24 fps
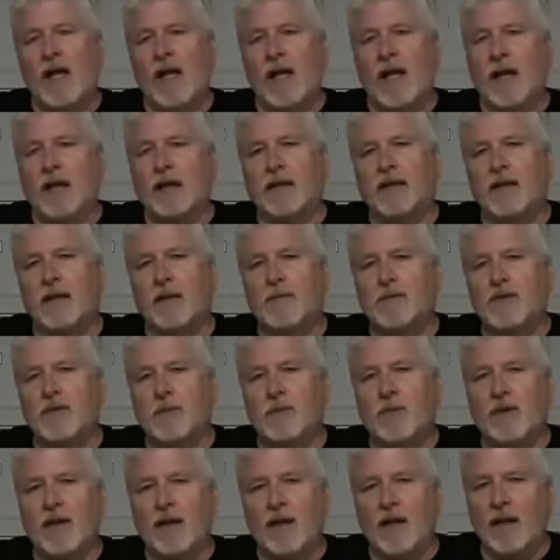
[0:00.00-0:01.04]
anytime soon,
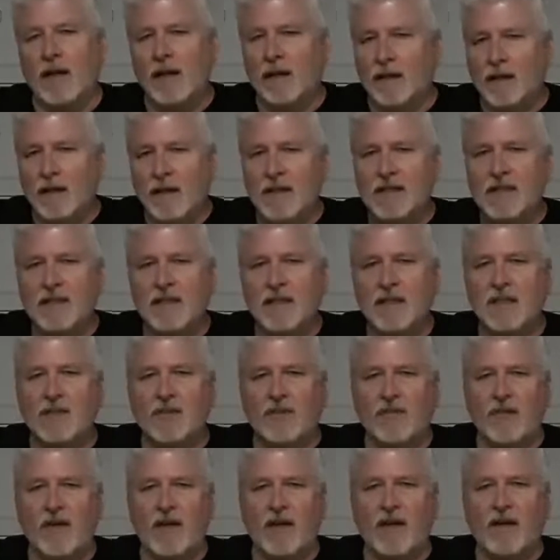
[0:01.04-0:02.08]
but unless these
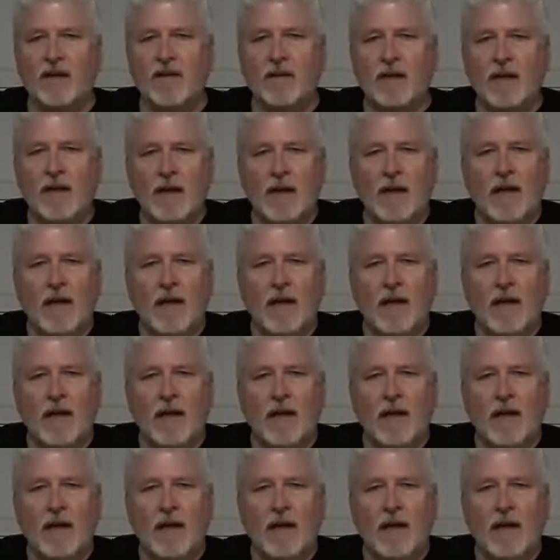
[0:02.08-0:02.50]
fail,